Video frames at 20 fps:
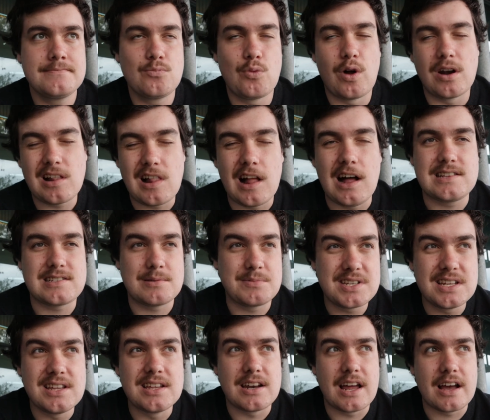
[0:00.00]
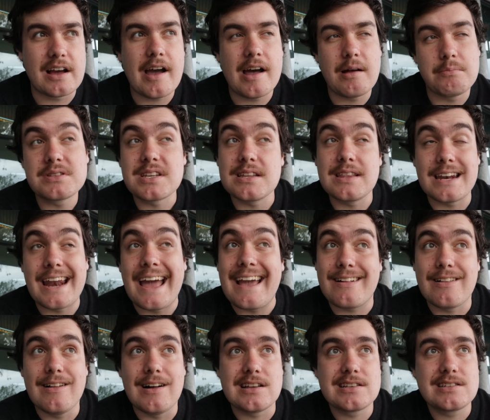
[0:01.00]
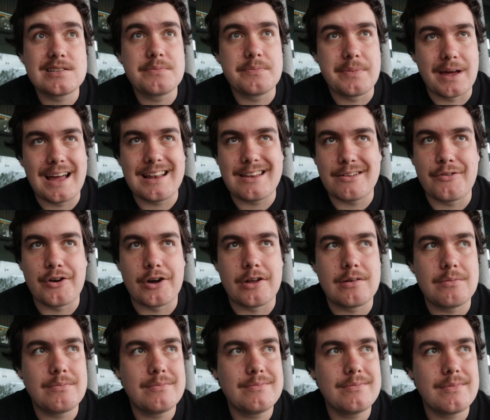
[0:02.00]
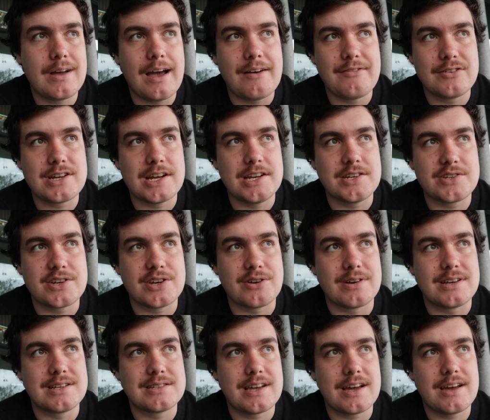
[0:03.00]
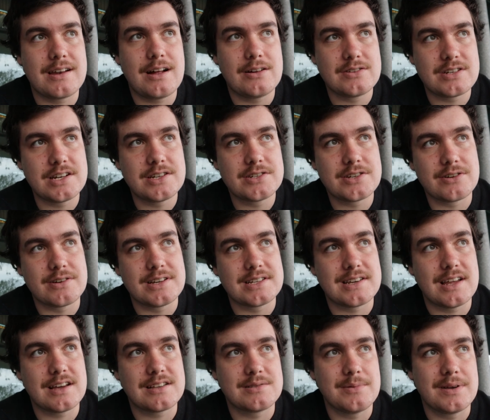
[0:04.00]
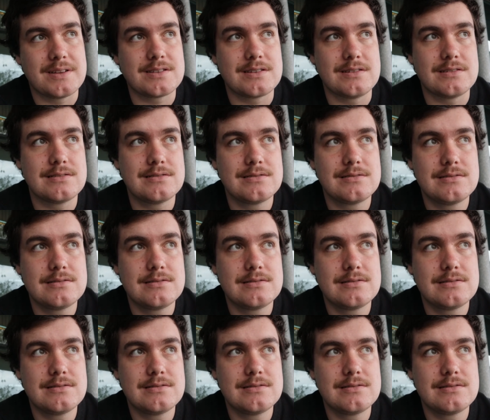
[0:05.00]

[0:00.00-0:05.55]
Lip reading: One class, I'm still in A class, but I deferred. I haven't changed degrees yet. I'll change degrees next semester.